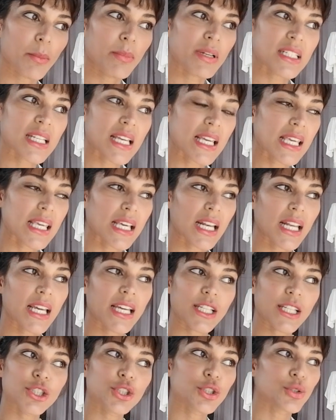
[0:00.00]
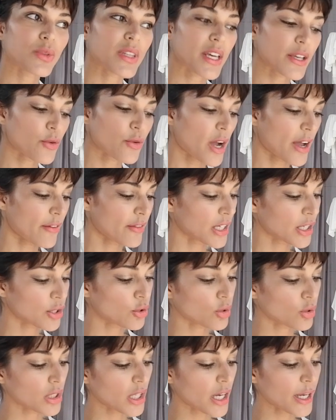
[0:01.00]
particular issue that you're having in
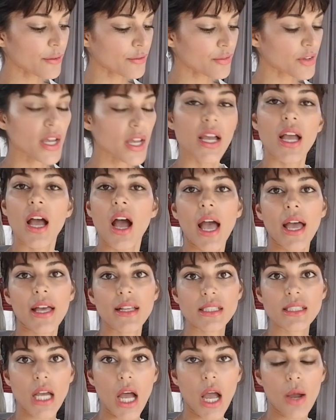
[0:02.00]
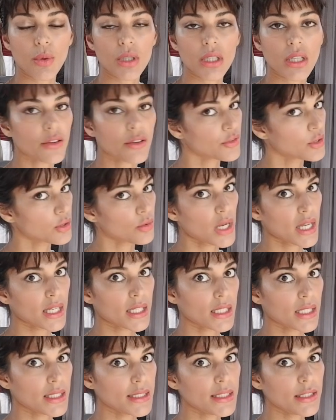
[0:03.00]
your life. And I will love you
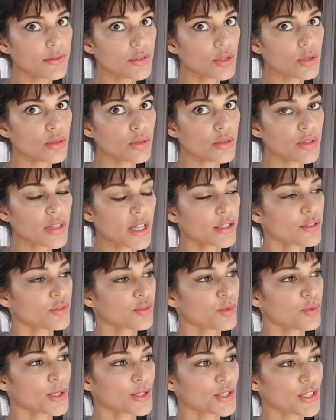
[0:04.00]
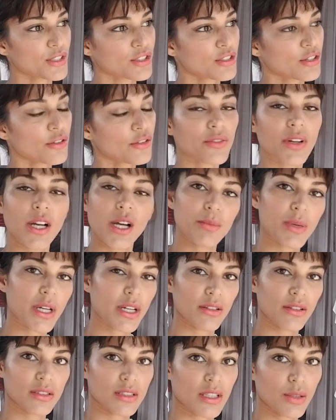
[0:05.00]
and leave you. Thanks for watching, Soul Fam,
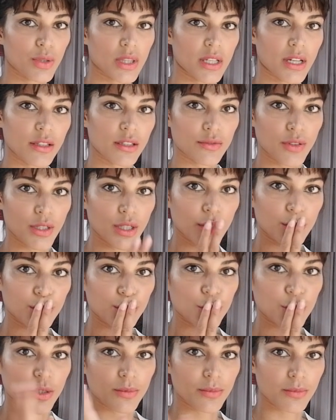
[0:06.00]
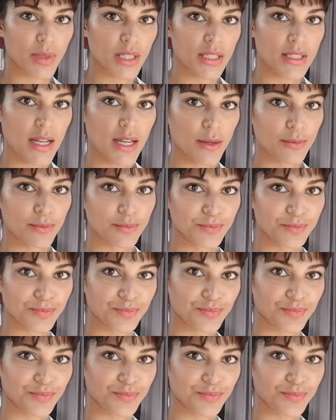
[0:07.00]
and I'll see you in the next video. Peace out.